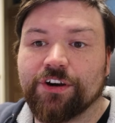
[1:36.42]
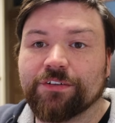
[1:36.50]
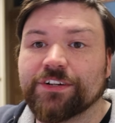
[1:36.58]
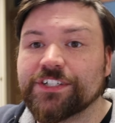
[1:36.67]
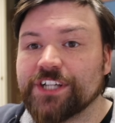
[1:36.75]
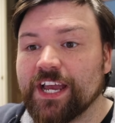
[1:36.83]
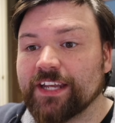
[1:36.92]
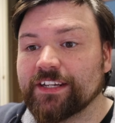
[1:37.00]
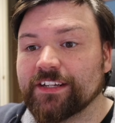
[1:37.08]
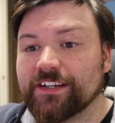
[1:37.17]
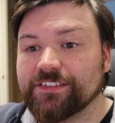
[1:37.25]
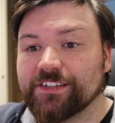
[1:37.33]
orange
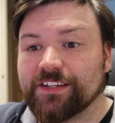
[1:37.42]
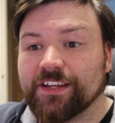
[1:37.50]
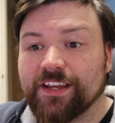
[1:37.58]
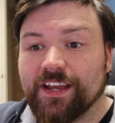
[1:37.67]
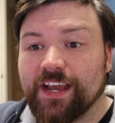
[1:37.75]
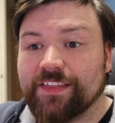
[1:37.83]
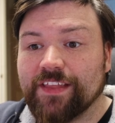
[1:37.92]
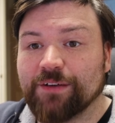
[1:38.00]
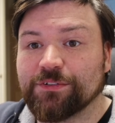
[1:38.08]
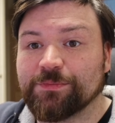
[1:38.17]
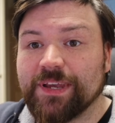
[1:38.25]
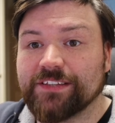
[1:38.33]
anodizing, and that
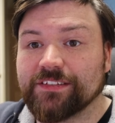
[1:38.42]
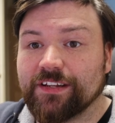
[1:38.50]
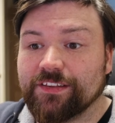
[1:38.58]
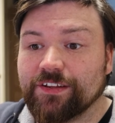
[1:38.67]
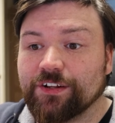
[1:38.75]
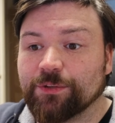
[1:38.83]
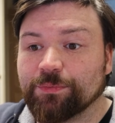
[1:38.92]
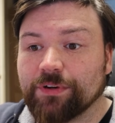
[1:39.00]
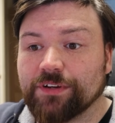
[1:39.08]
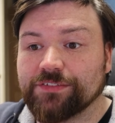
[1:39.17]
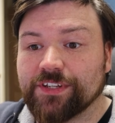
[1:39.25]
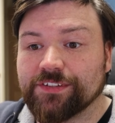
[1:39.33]
was basically the whole
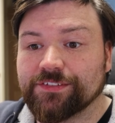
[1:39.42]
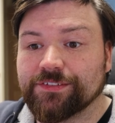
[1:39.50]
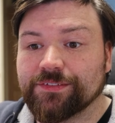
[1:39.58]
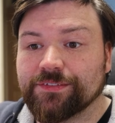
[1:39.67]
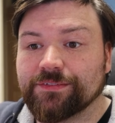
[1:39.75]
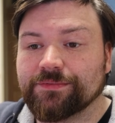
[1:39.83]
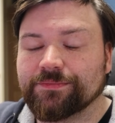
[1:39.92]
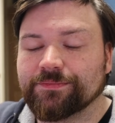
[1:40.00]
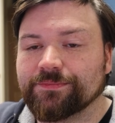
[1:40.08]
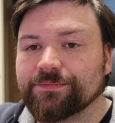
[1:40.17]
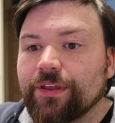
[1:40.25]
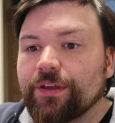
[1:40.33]
process.
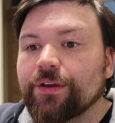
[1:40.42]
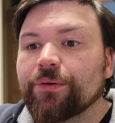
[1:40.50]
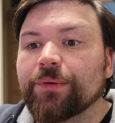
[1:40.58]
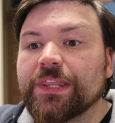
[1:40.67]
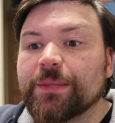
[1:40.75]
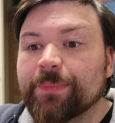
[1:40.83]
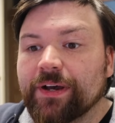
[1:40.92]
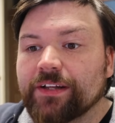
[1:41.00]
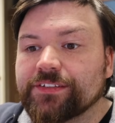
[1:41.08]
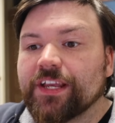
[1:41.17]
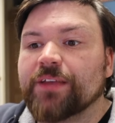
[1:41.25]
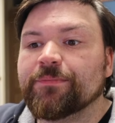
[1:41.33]
When the
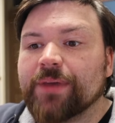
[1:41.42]
parts came